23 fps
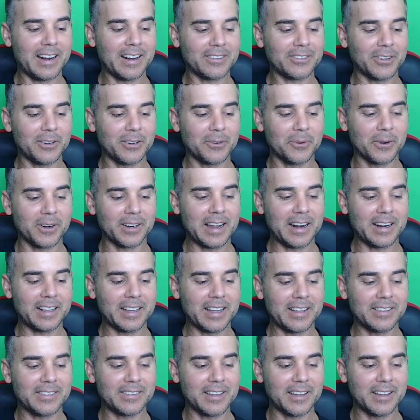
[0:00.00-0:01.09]
I started working out
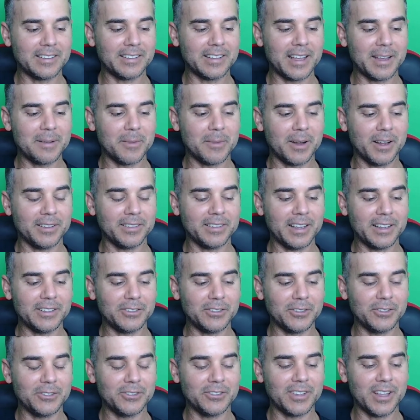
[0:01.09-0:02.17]
again Sunday, Monday,
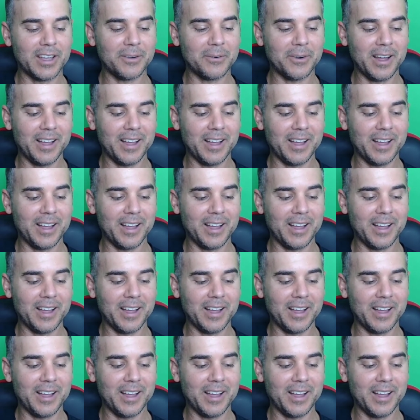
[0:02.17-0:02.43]
Tuesday.